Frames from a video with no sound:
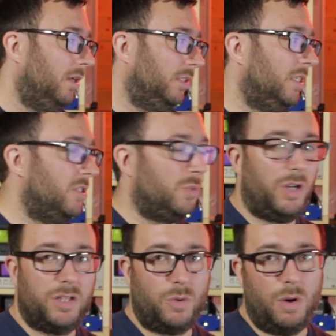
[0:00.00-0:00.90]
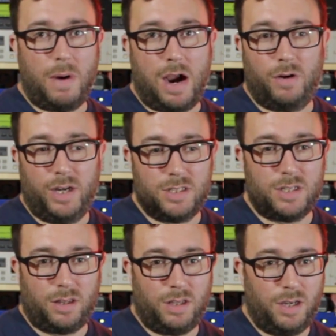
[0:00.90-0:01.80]
this is what it's all about. It's
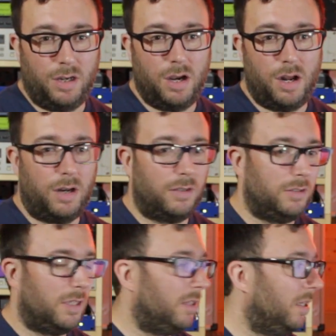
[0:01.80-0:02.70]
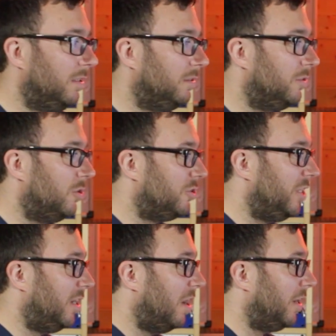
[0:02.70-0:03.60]
nothing, nothing
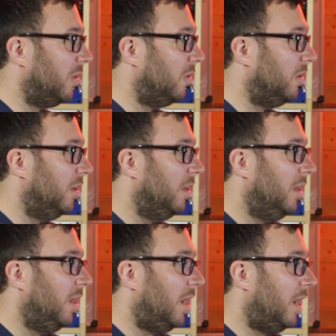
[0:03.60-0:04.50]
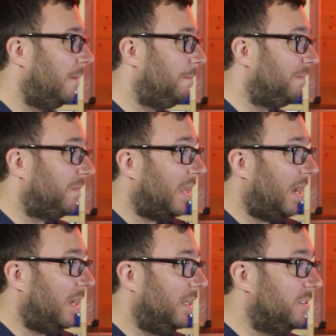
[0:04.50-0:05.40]
dodgy going on."
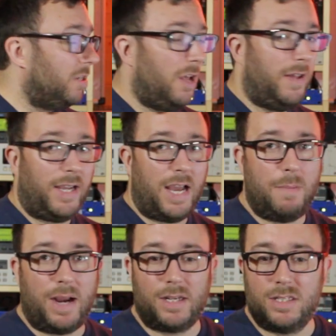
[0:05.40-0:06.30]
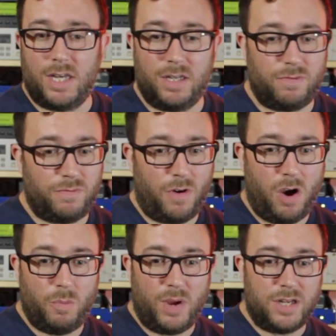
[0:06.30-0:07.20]
And in turn, they came back and said,
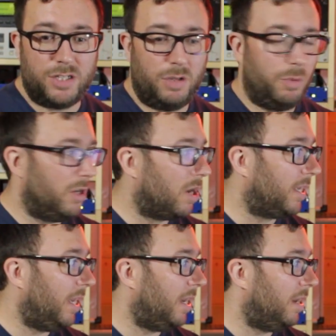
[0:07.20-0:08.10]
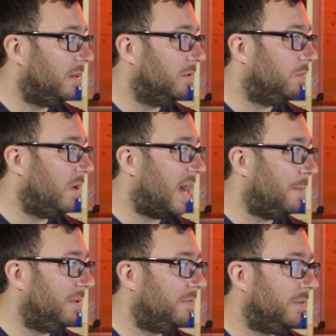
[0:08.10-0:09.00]
"Fine, we like it, and we're
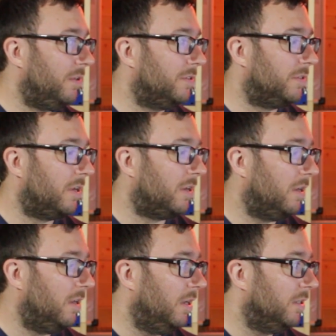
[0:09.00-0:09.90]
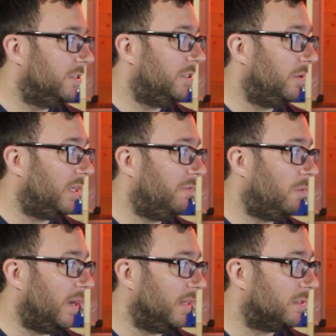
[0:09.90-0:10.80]
happy for you to do a
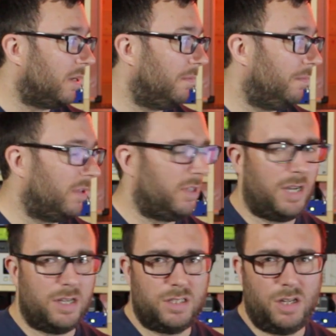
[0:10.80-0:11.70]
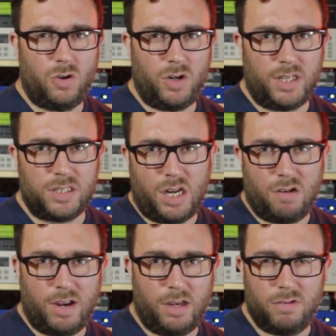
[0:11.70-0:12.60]
giveaway." So I think that's still on
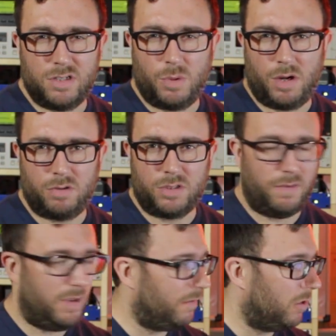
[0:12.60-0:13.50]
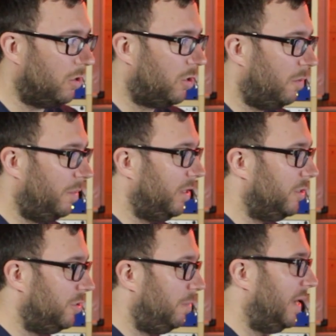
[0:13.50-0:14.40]
Accelerator as well. So if you haven't got a copy,
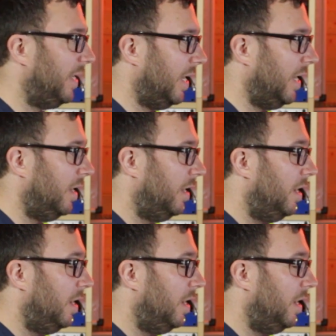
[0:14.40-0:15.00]
you should be able to get it.